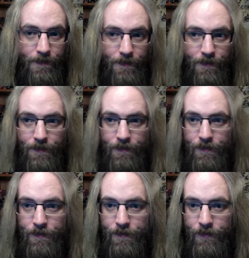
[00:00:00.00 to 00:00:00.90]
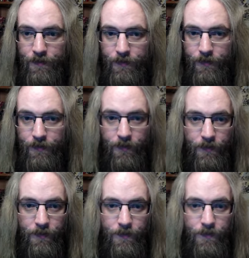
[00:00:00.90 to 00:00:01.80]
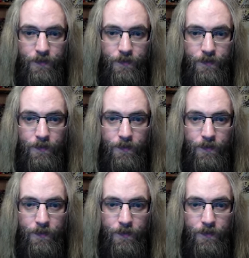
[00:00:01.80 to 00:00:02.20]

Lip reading: Nobody speaks.